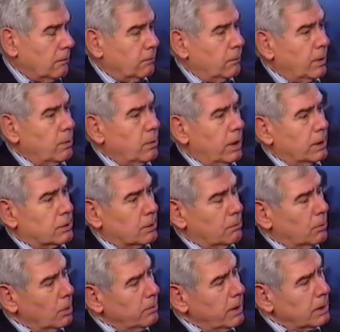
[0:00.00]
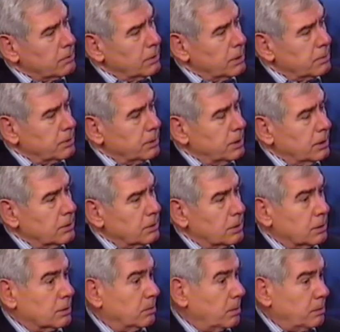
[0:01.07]
freeways and more mass transportation
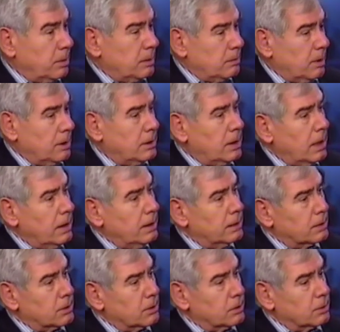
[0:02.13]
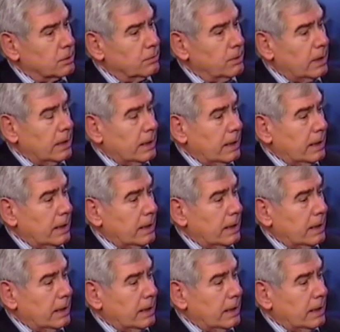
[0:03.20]
system and maintaining the system,